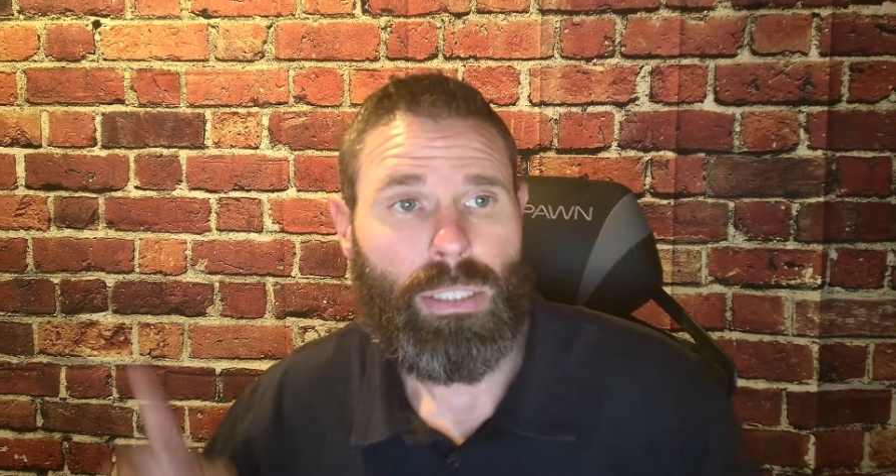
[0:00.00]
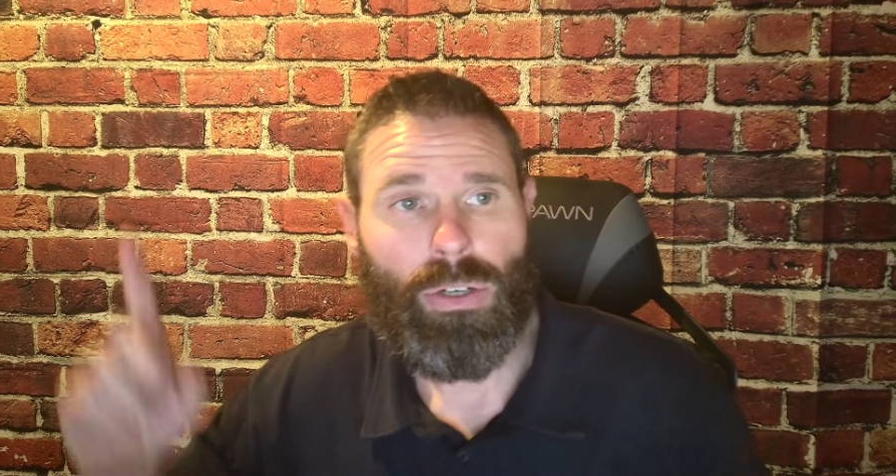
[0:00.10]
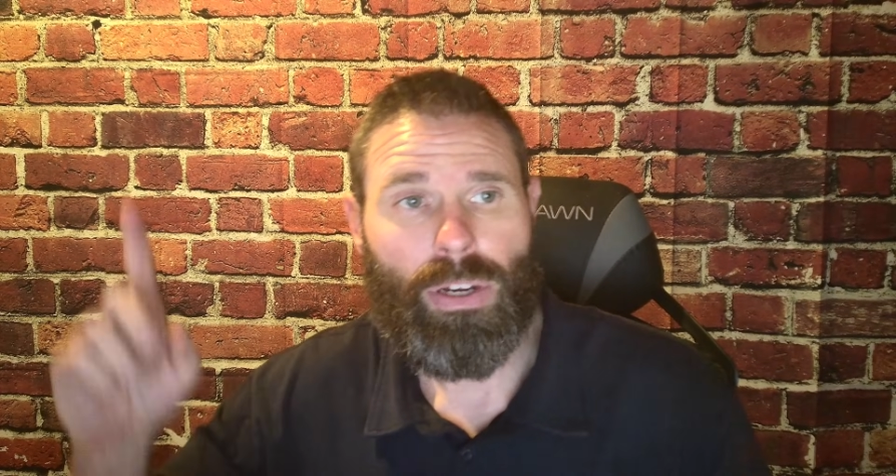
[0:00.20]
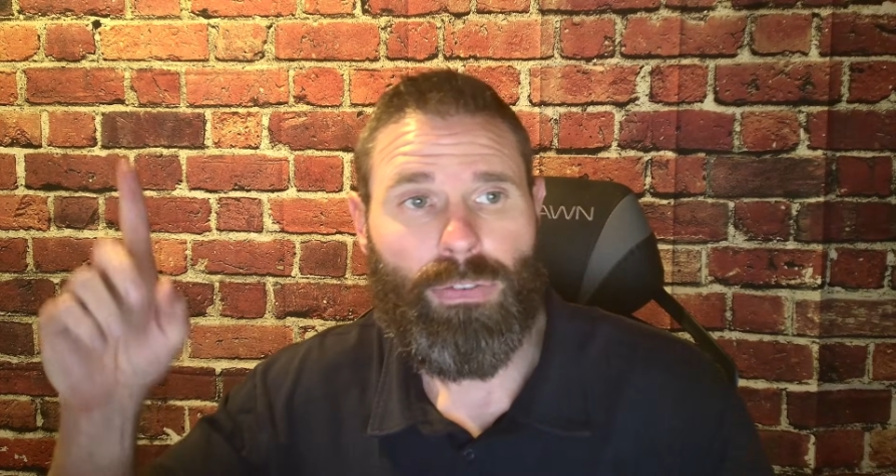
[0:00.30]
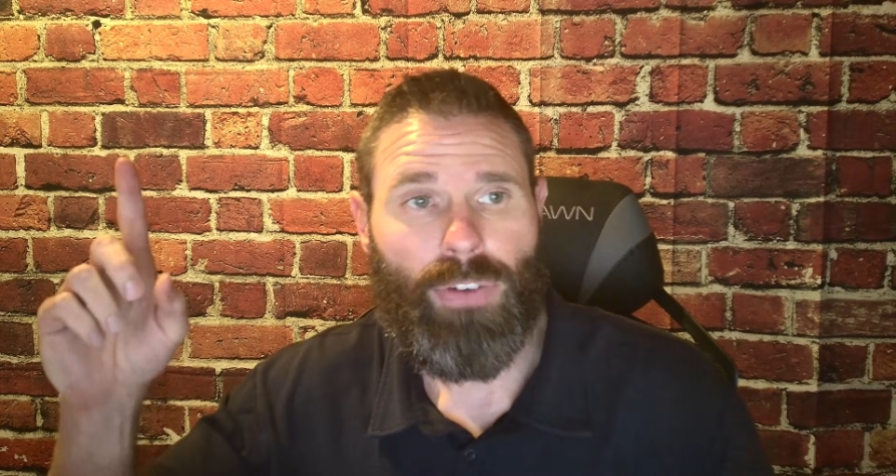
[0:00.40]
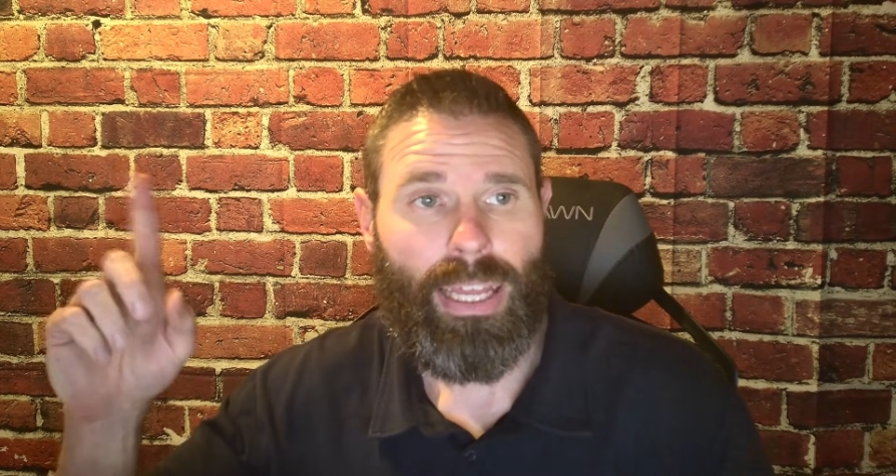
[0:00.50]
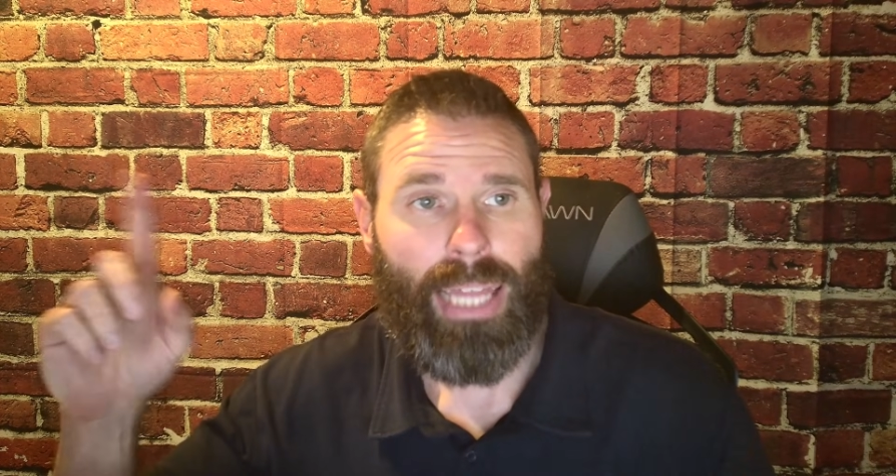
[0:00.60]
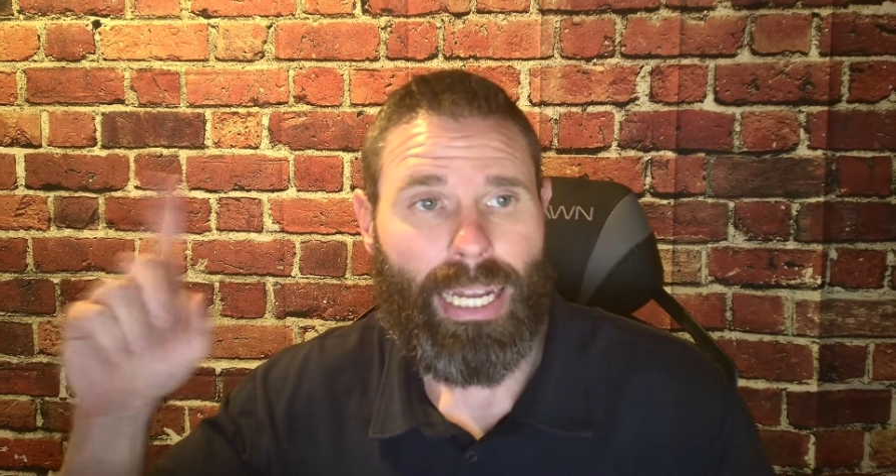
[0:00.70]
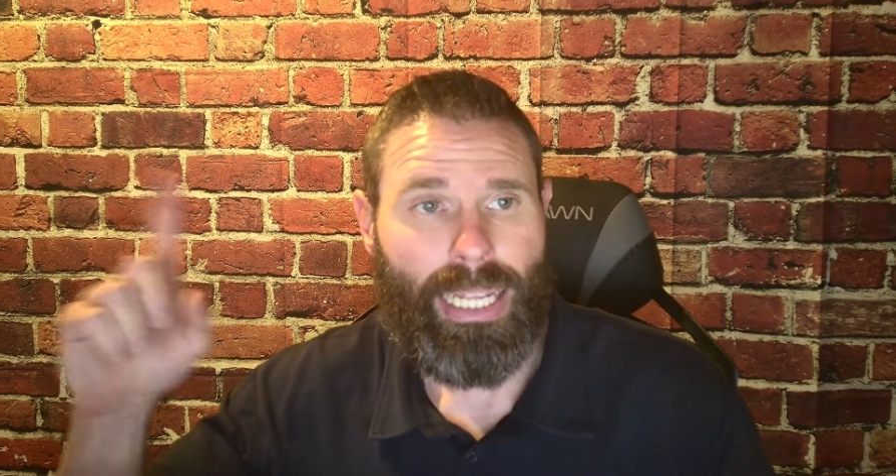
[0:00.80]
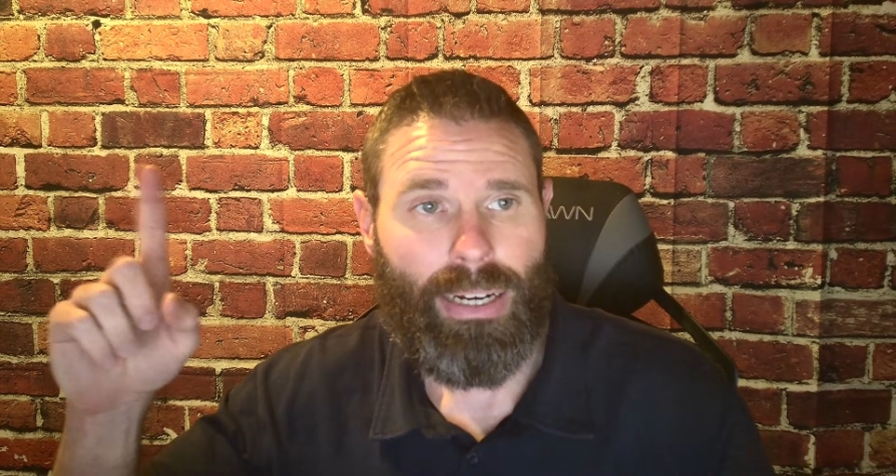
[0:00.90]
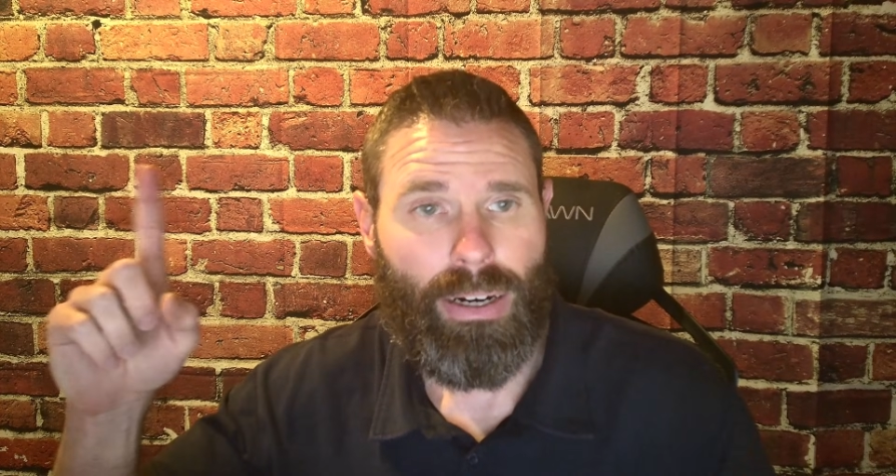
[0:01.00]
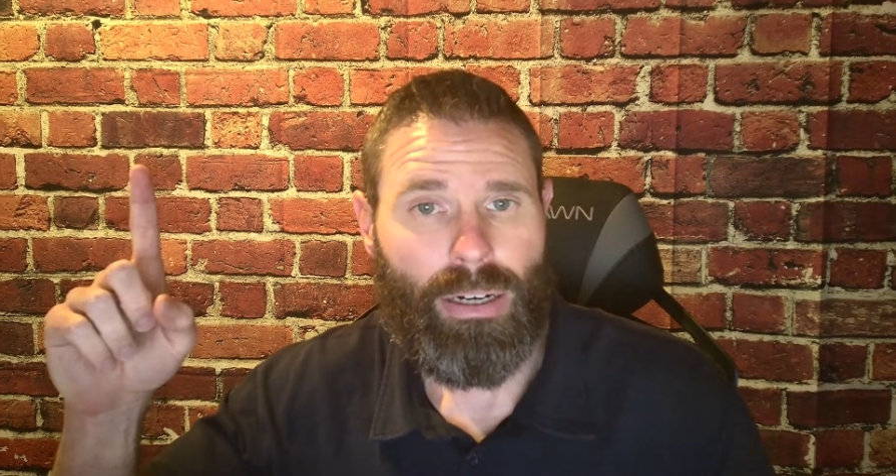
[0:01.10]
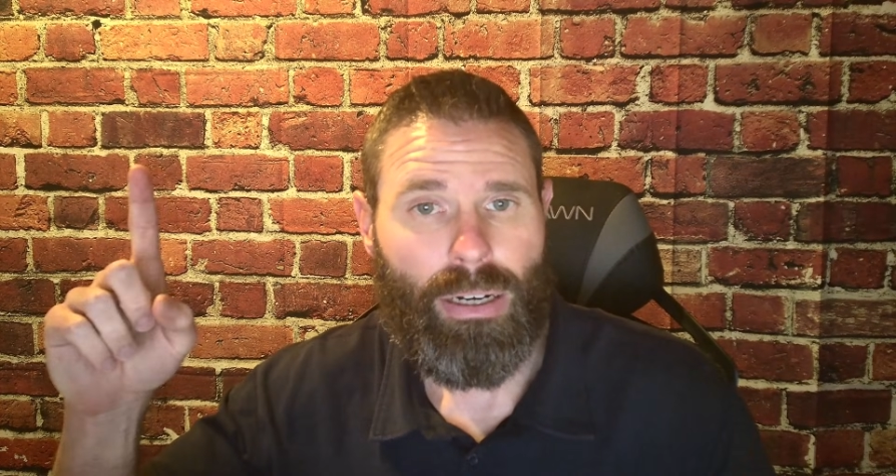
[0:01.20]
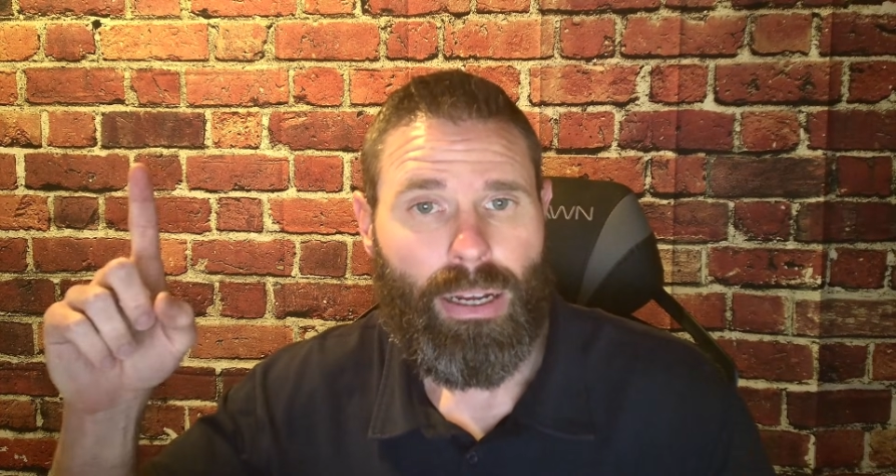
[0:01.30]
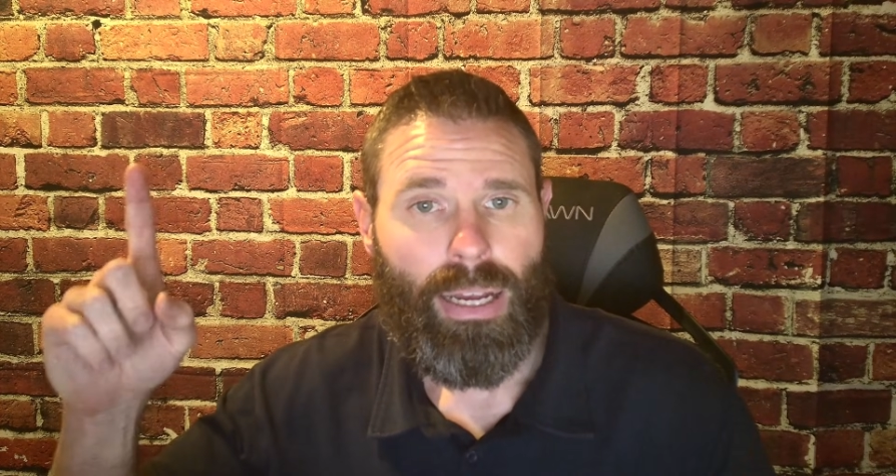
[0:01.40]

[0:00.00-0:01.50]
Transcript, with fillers: You can find that here